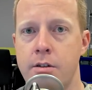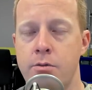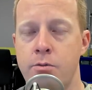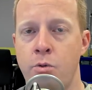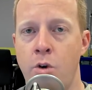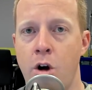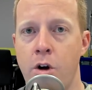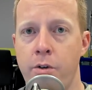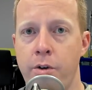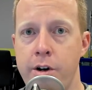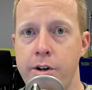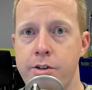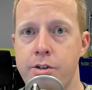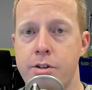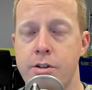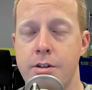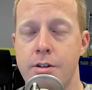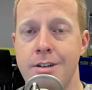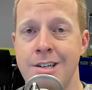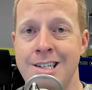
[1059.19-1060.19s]

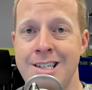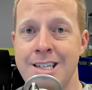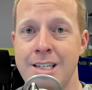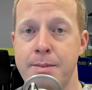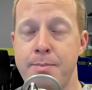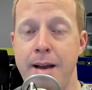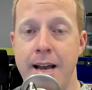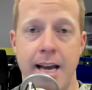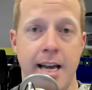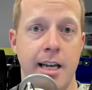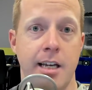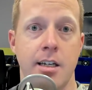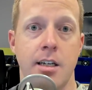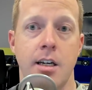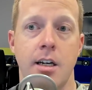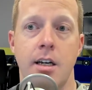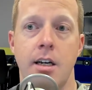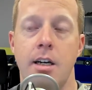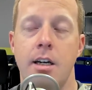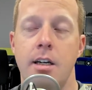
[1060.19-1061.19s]
Walrus' dismay,
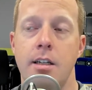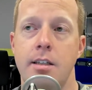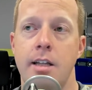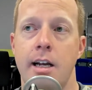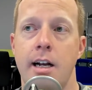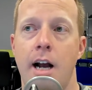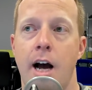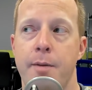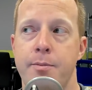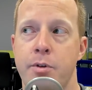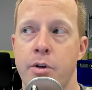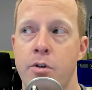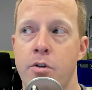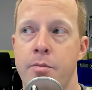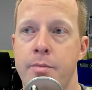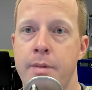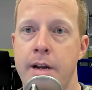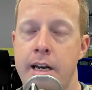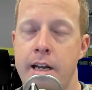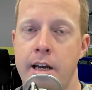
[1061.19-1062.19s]
that
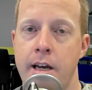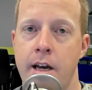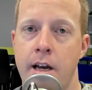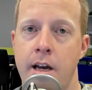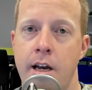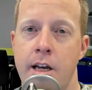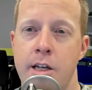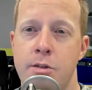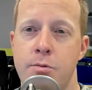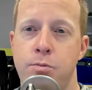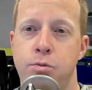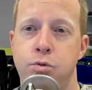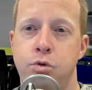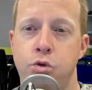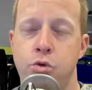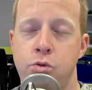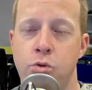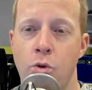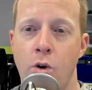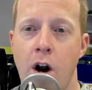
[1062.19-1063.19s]
optical media is
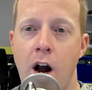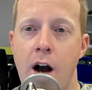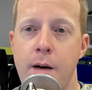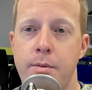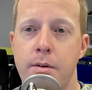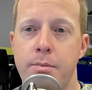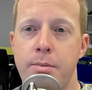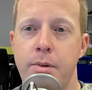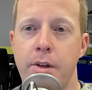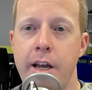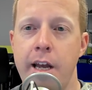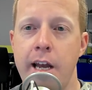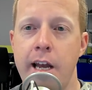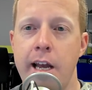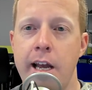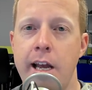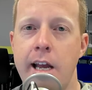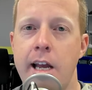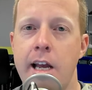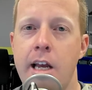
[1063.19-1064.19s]

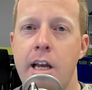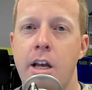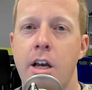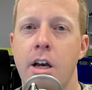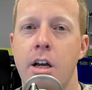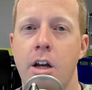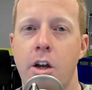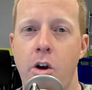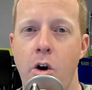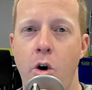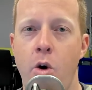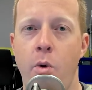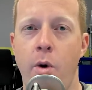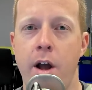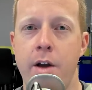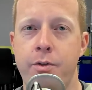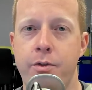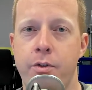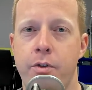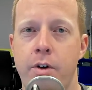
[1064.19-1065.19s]
probably gonna go
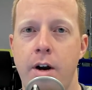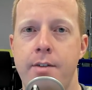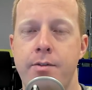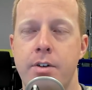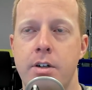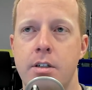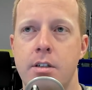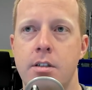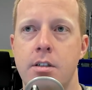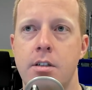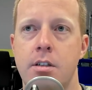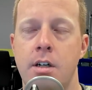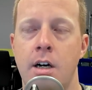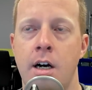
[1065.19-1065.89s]
away forever.